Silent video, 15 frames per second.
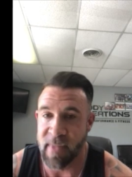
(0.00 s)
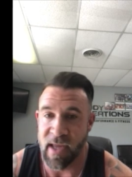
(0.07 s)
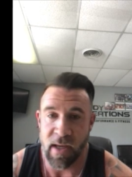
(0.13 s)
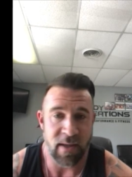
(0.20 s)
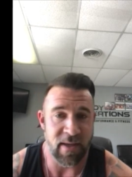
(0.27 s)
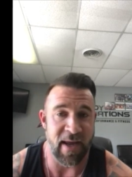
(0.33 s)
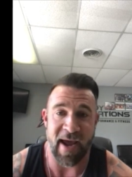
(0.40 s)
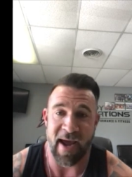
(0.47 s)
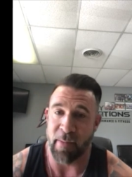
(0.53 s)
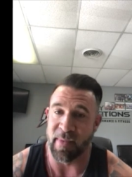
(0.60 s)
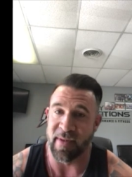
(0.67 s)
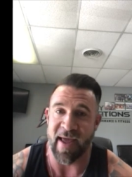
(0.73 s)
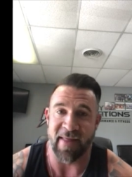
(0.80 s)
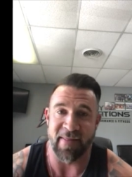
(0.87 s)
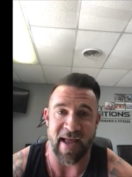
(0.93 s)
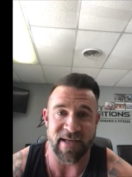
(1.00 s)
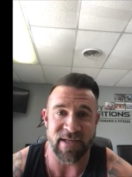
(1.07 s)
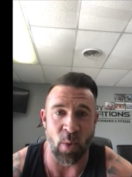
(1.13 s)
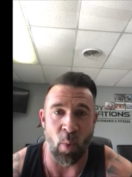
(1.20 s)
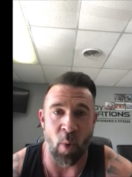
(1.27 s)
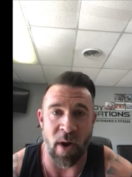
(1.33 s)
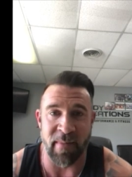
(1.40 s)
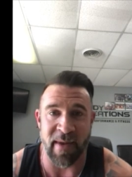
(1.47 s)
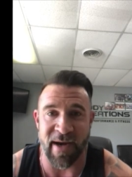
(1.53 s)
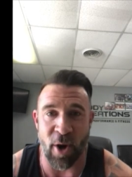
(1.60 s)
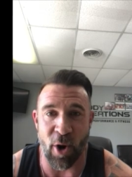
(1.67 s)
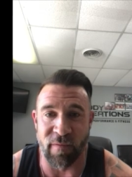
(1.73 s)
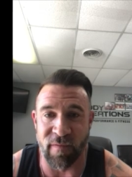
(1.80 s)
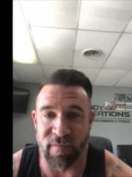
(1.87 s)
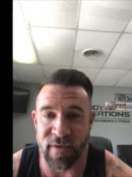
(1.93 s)
Yeah, I mean, that's the 1-minute
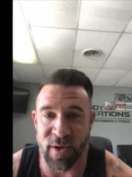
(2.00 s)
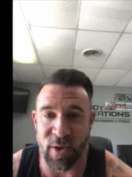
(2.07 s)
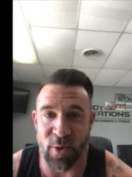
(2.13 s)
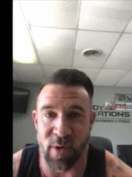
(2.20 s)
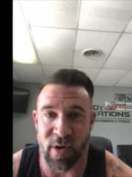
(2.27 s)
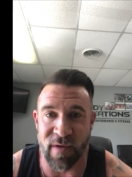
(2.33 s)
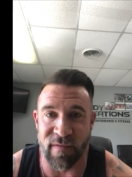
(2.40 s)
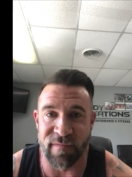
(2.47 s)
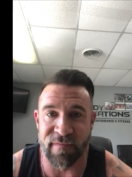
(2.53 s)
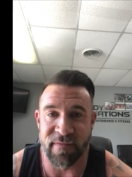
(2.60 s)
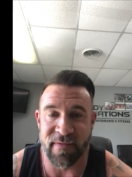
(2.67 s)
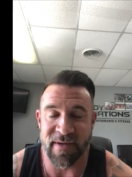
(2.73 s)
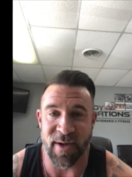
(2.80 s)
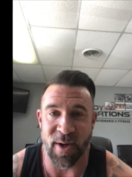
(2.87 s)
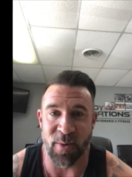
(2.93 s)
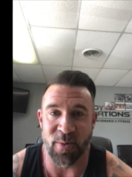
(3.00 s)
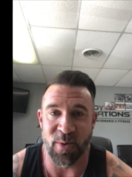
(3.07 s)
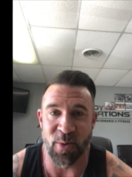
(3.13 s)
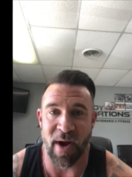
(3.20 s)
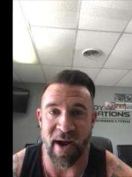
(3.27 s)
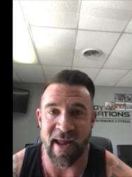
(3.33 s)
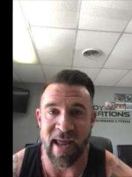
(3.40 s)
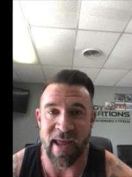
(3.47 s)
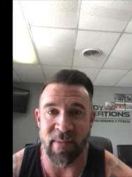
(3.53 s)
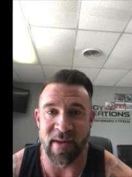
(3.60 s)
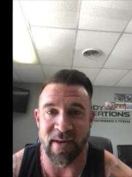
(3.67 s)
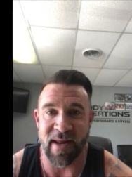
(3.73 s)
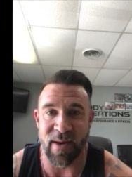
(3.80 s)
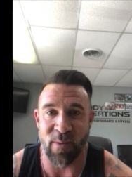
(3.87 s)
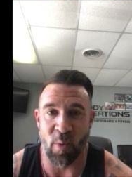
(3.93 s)
overview of, you know, who I am
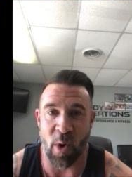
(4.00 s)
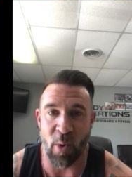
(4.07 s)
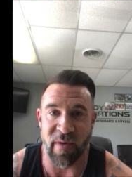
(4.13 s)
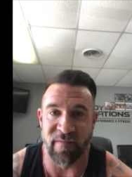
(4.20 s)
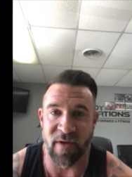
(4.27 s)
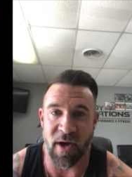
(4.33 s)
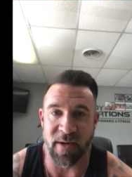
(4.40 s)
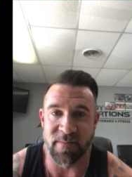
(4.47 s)
and what we've done.